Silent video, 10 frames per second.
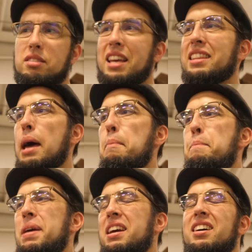It's got that
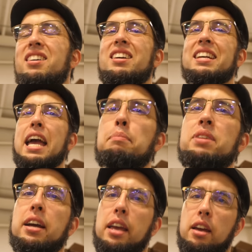big Game
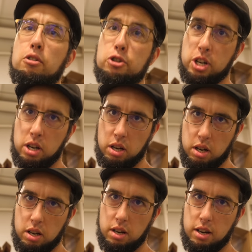Deck energy
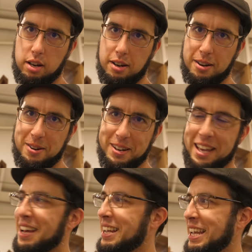
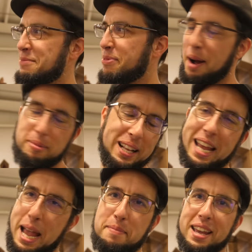okay, probably
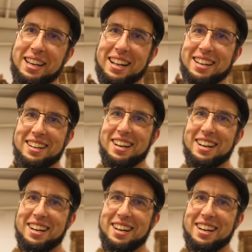can't make it yeah,